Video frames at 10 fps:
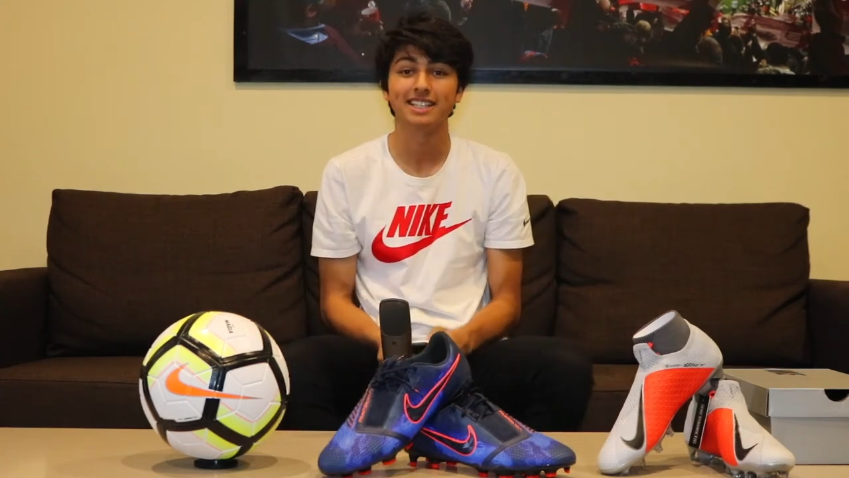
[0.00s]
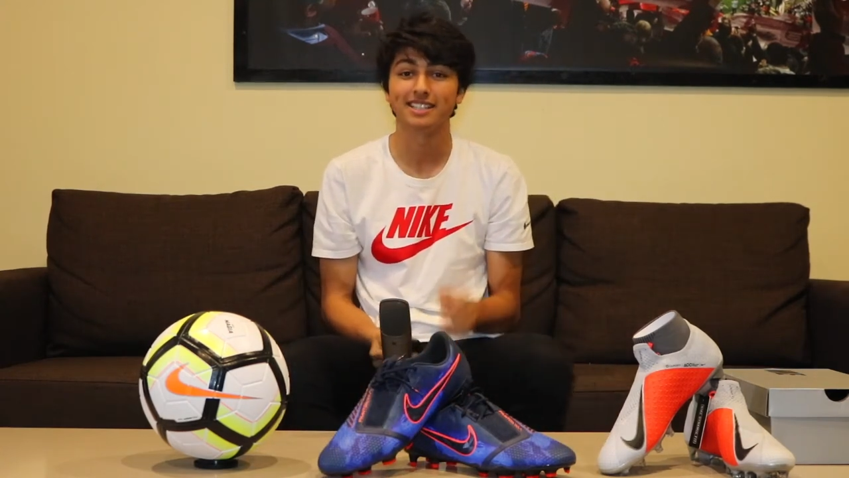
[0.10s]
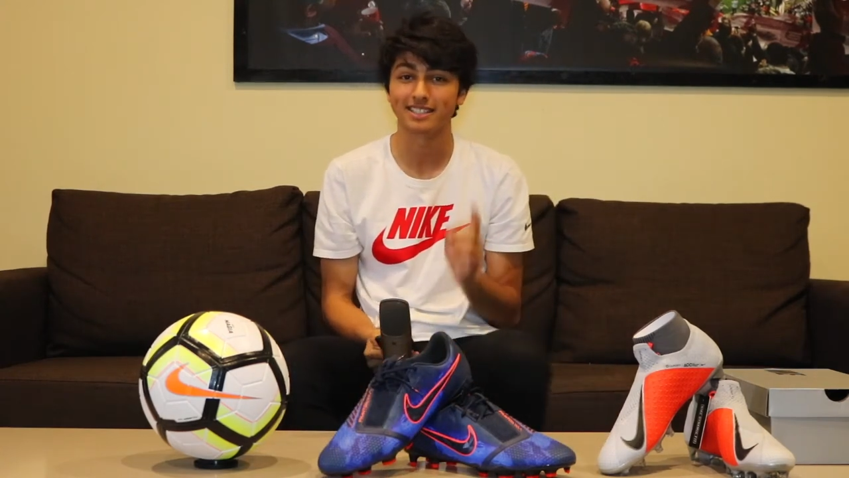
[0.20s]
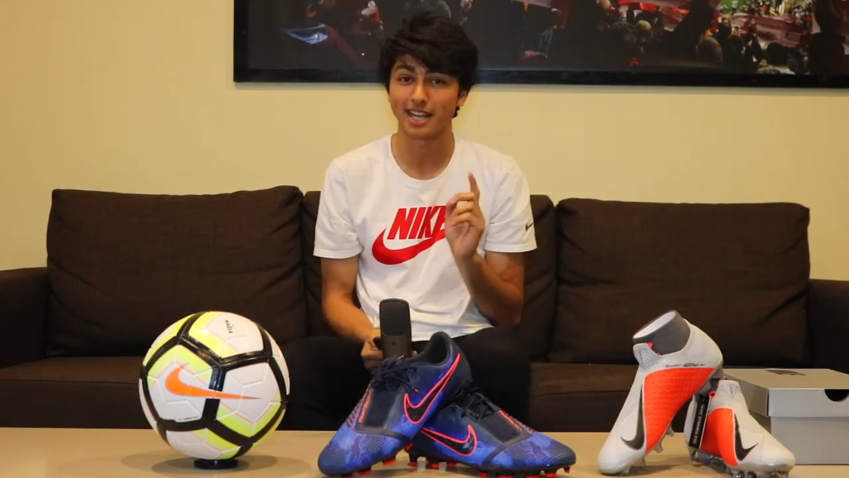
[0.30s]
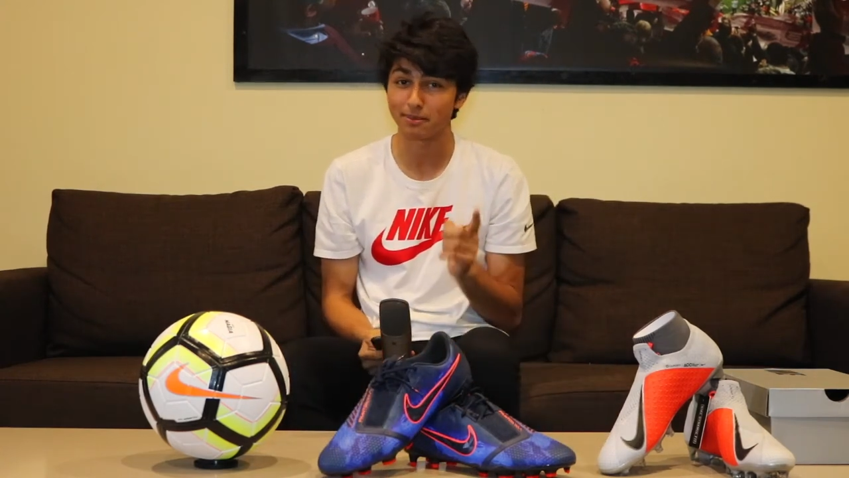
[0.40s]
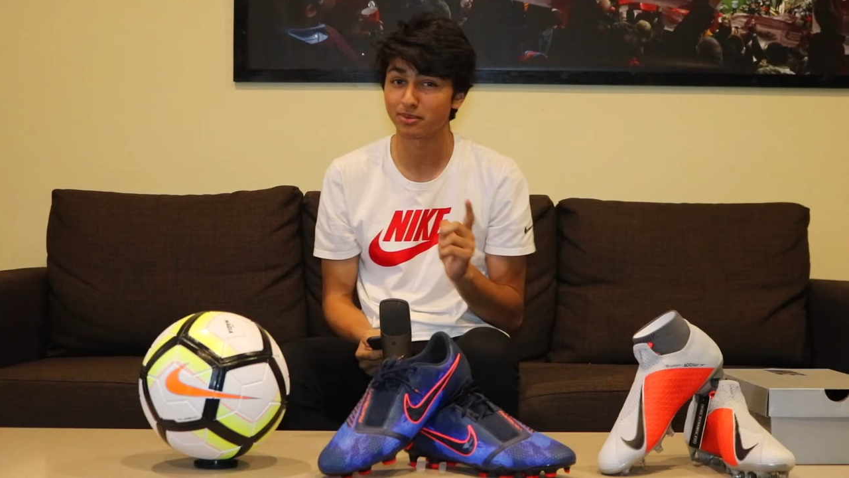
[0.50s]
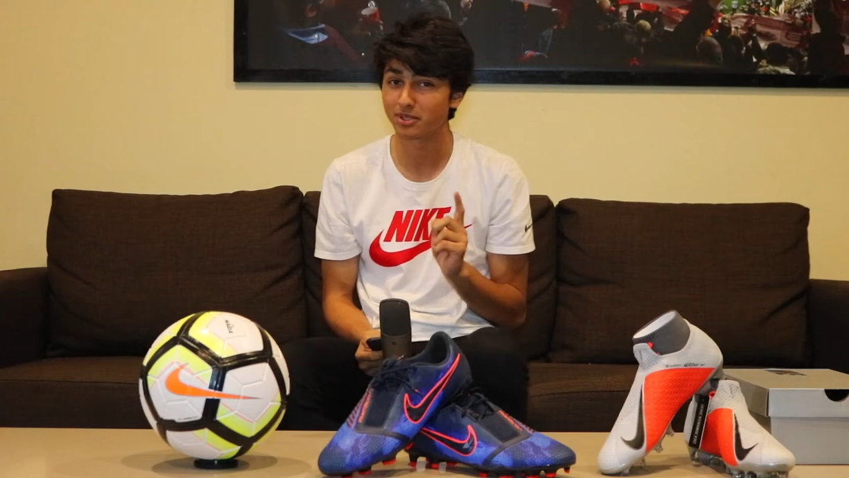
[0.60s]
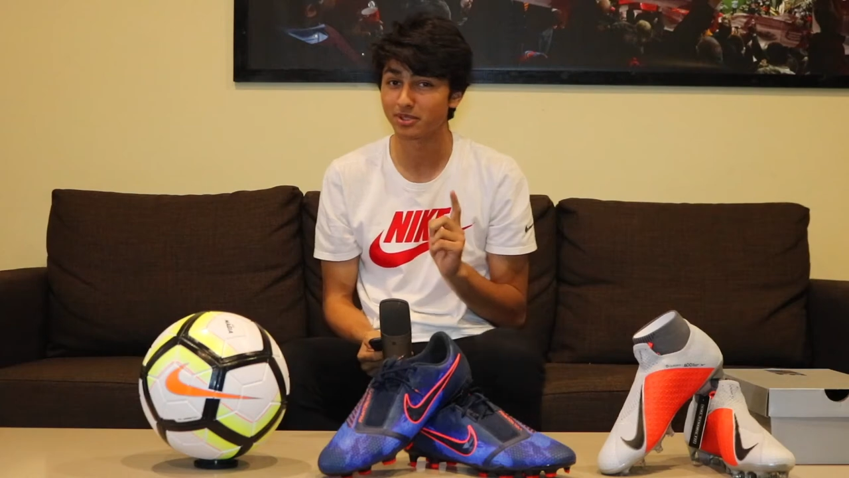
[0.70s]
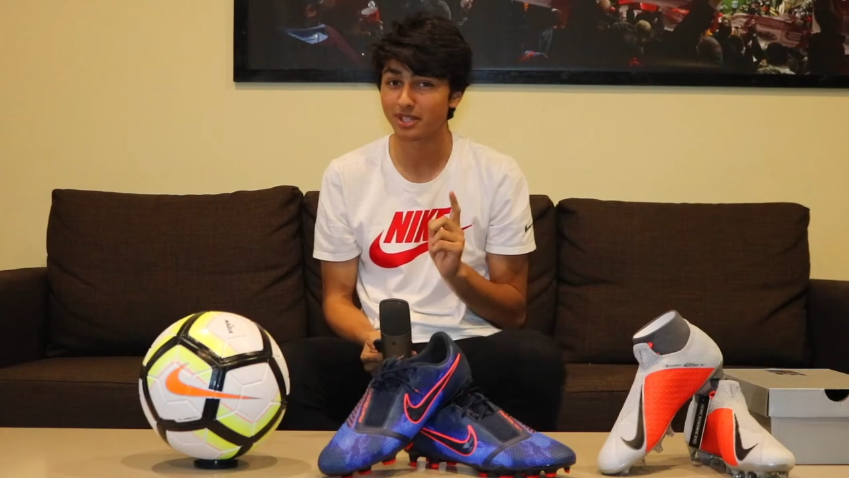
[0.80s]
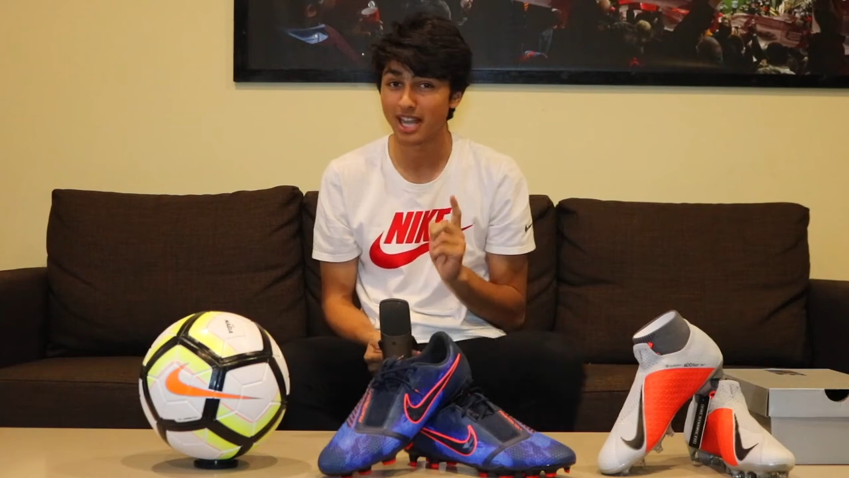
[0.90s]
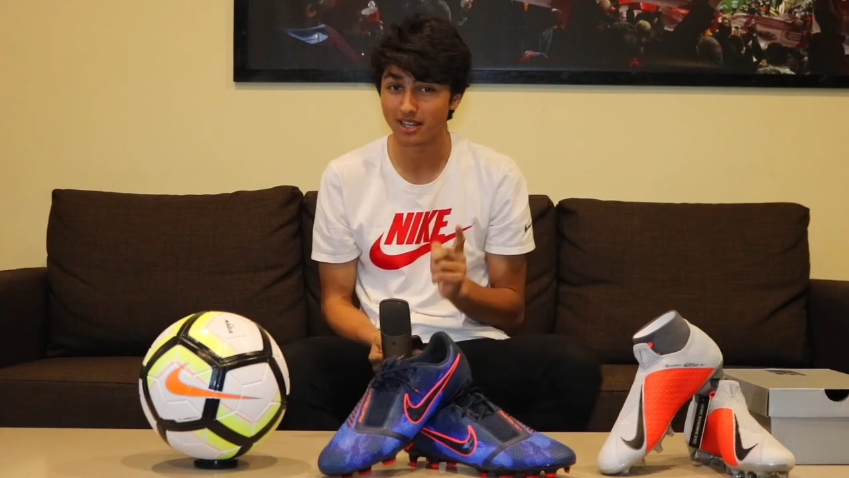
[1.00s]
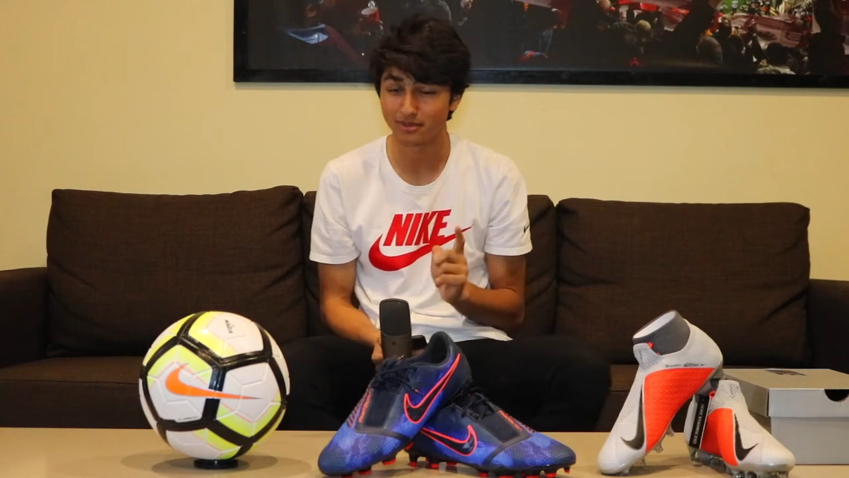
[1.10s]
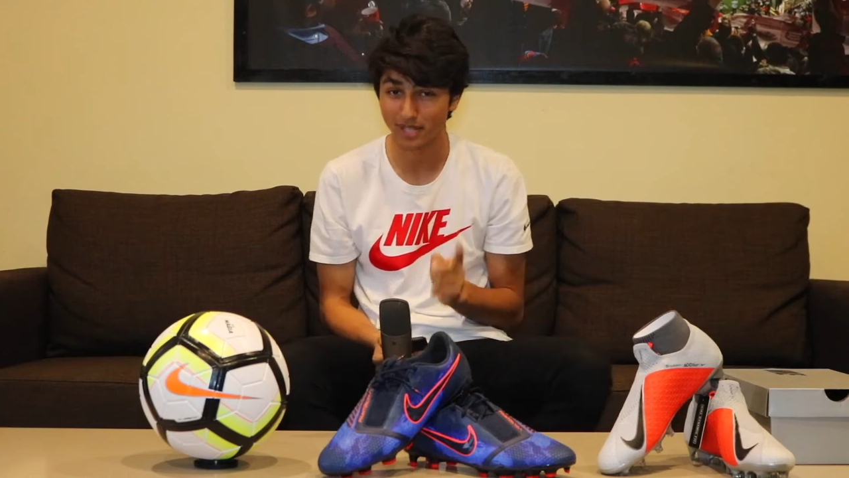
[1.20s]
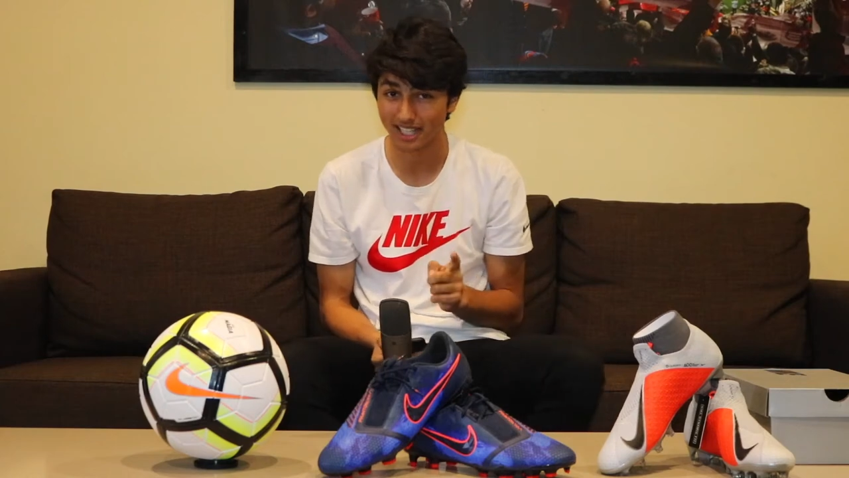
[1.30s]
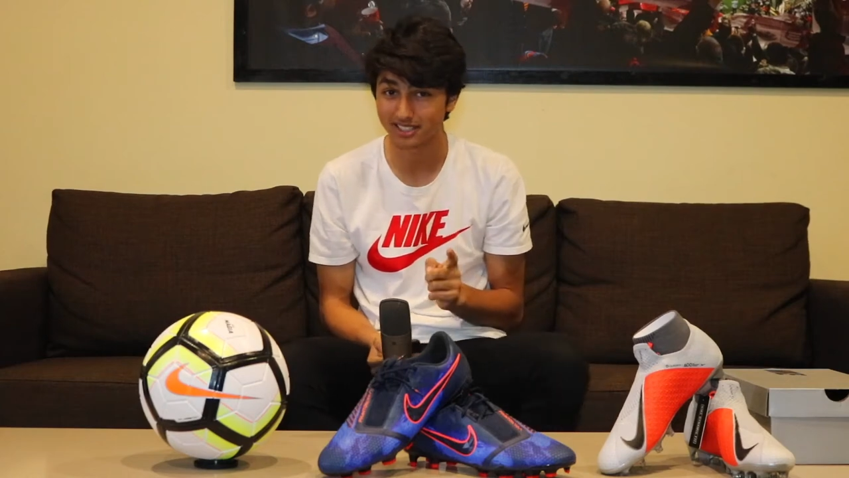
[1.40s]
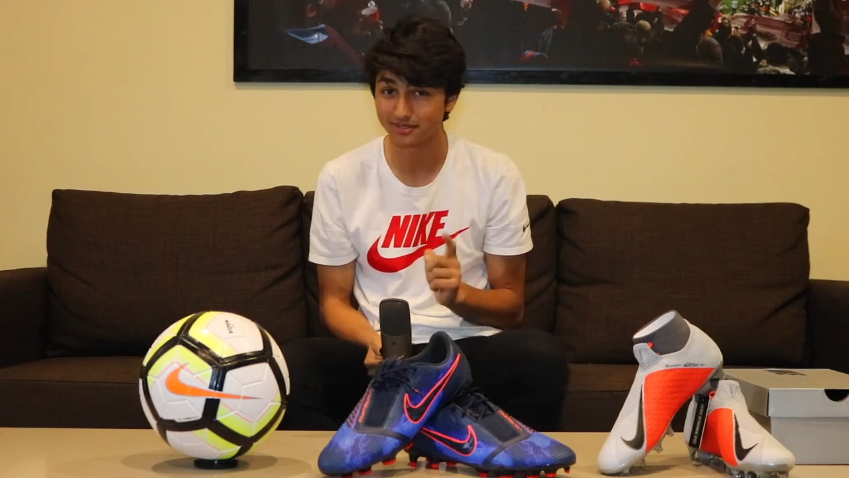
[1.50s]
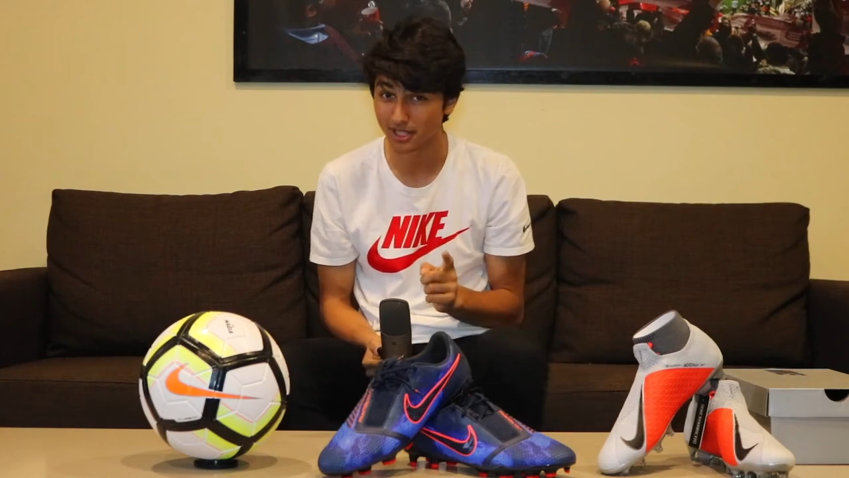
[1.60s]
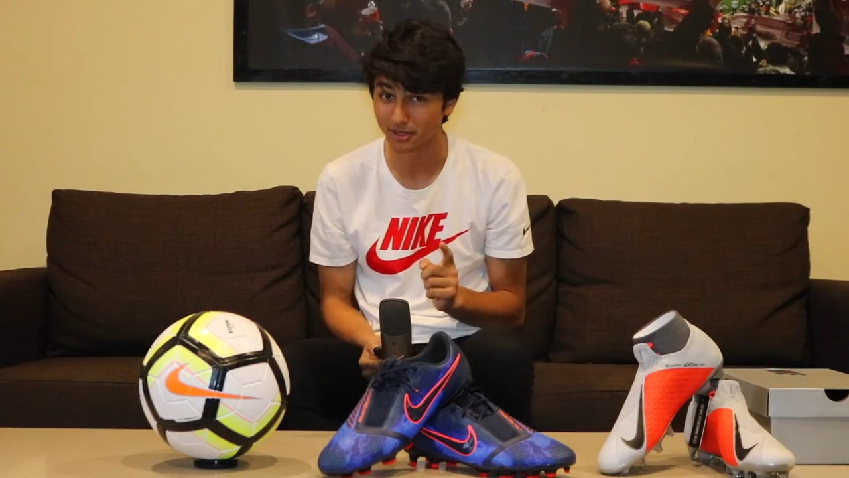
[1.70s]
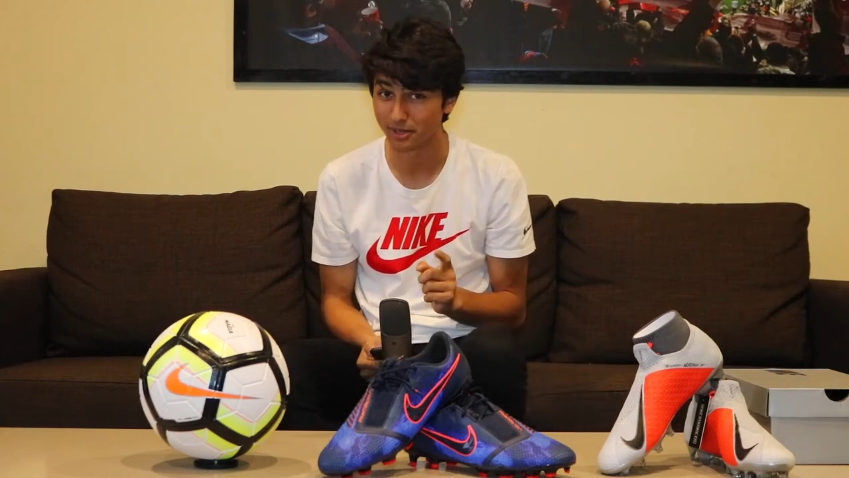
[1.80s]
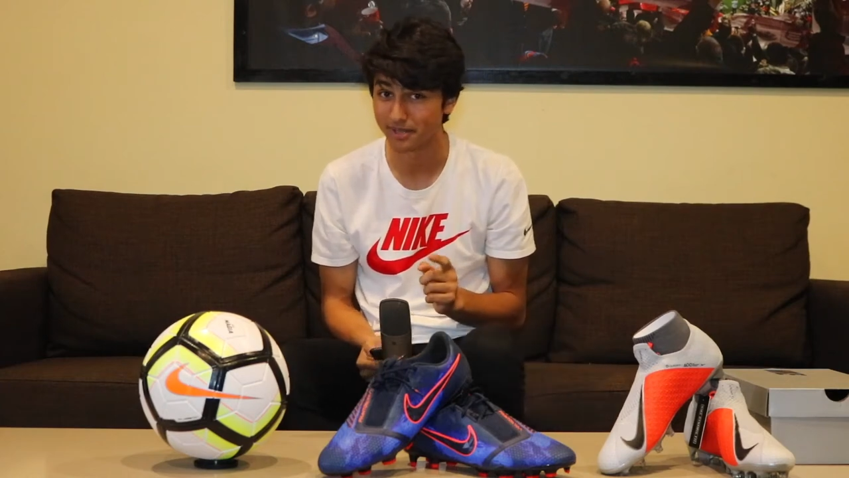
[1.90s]
in the Hyper Reactive
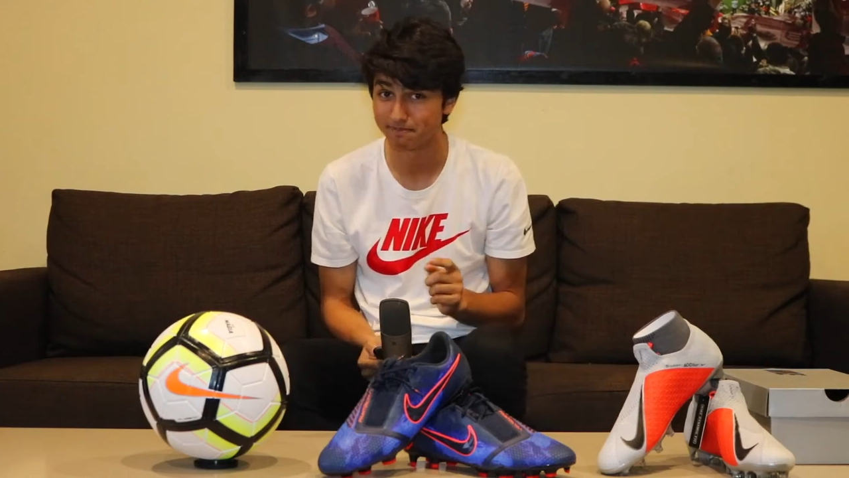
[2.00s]
colorway.